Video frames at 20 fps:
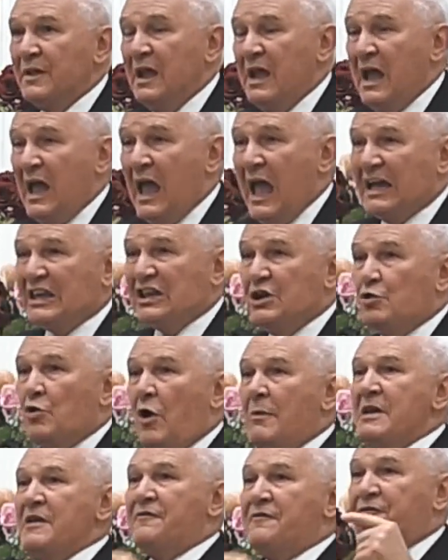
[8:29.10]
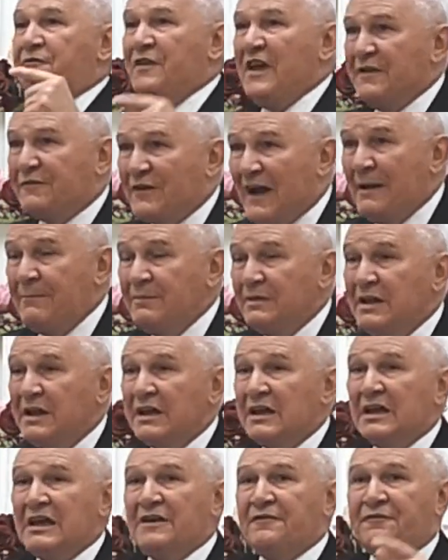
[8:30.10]
what he wants for man is
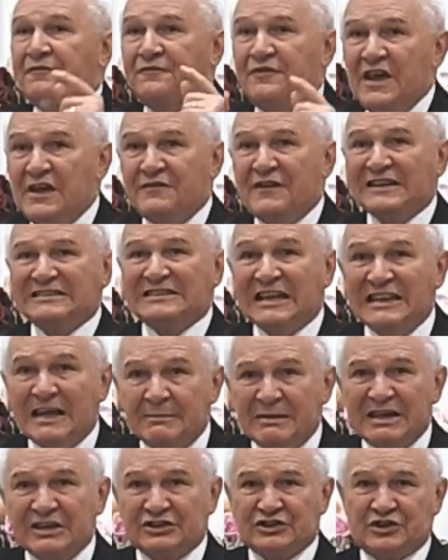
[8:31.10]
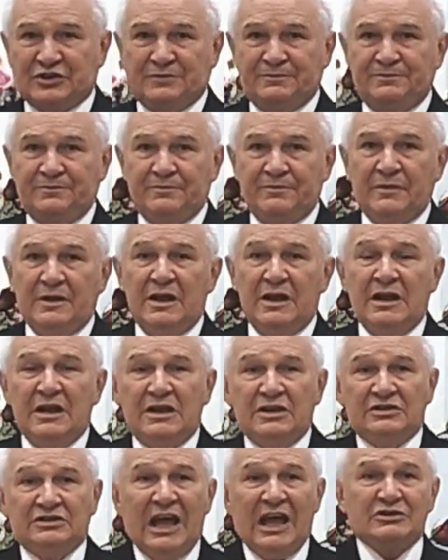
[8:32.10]
that man live and live
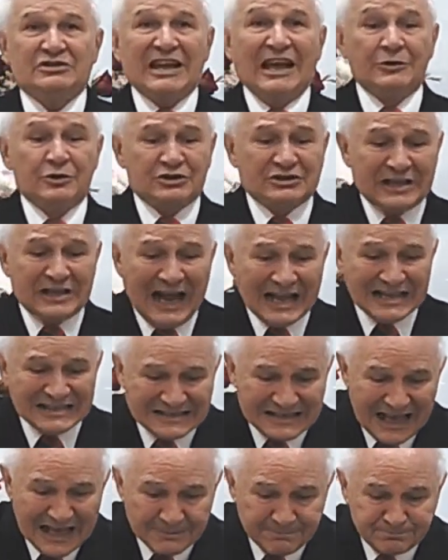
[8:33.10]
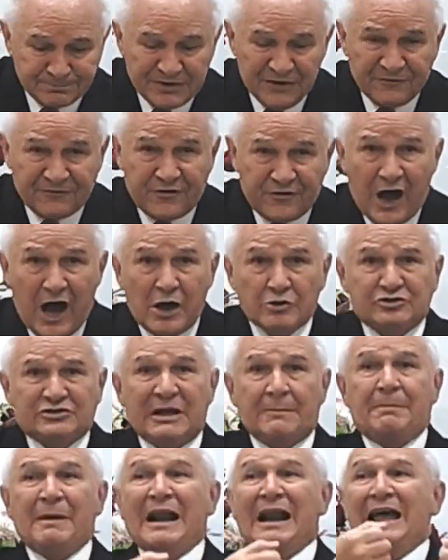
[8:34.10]
eternally. God wants
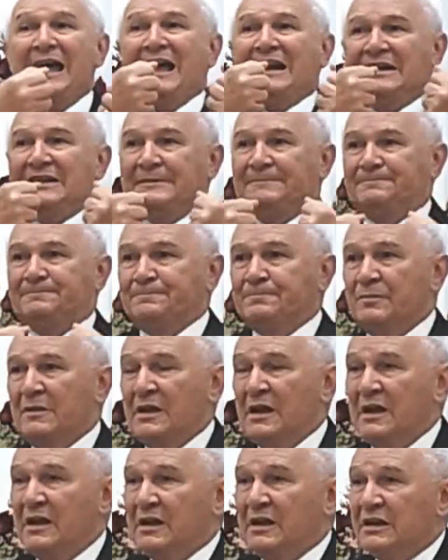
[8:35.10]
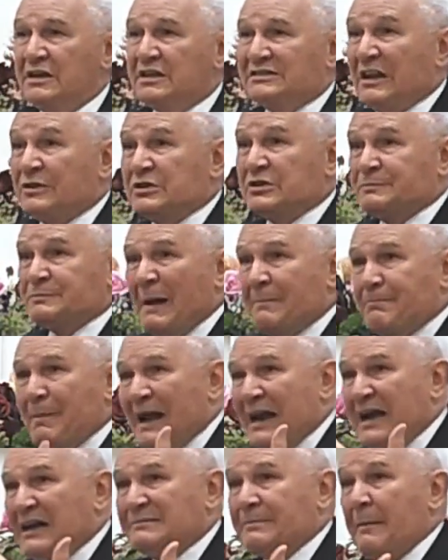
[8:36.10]
to bring us back to him.
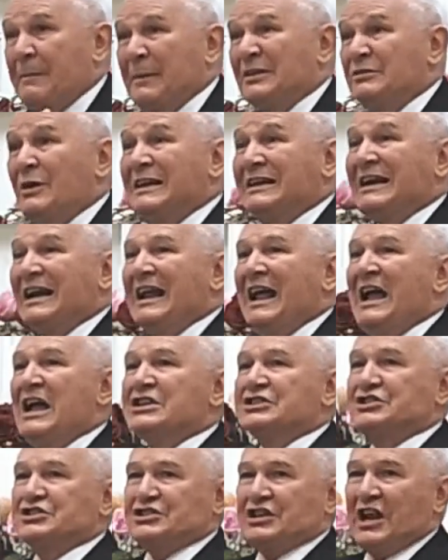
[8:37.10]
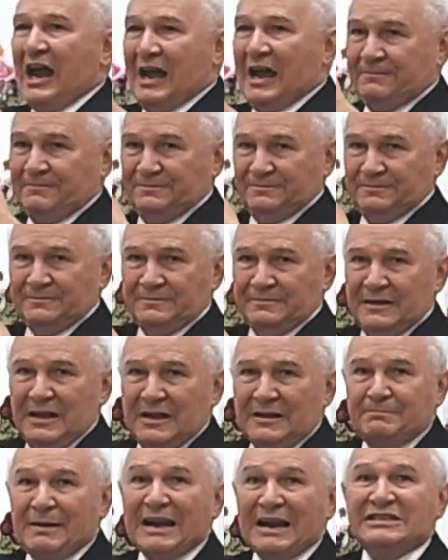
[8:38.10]
He's preparing us
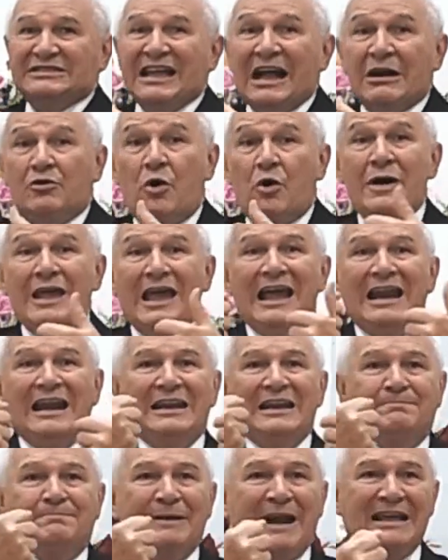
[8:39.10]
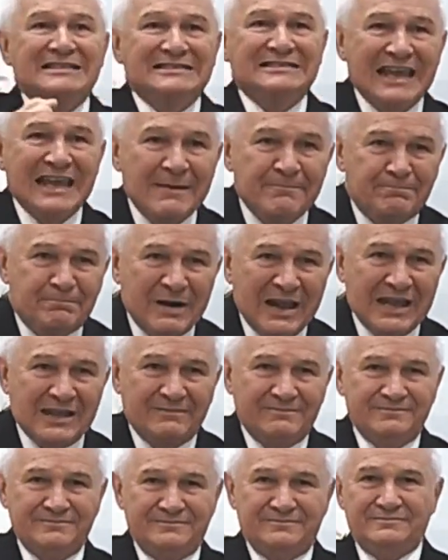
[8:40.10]
as a church to be with him
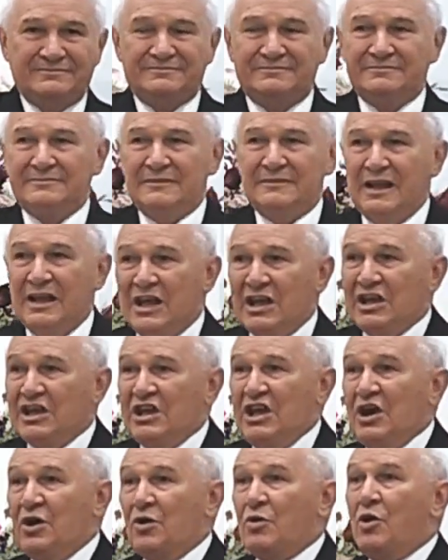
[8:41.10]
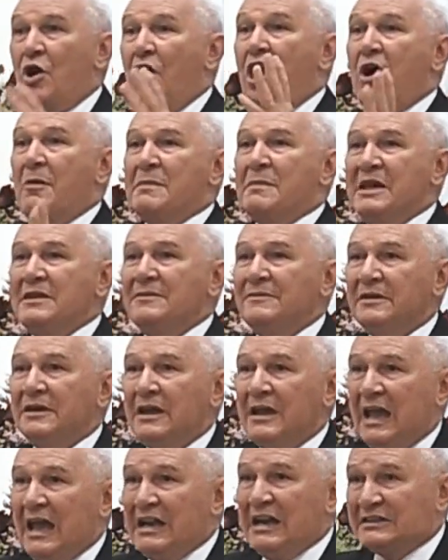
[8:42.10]
forever.
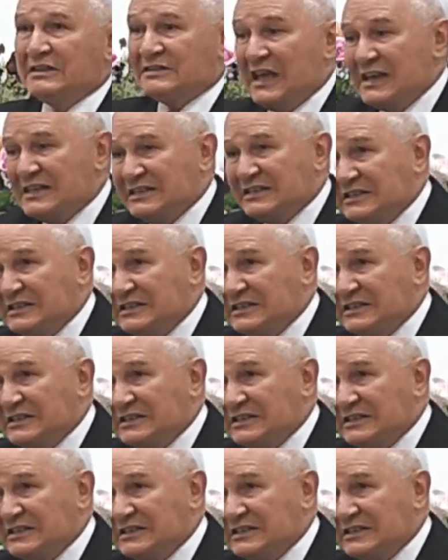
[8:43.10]
And man,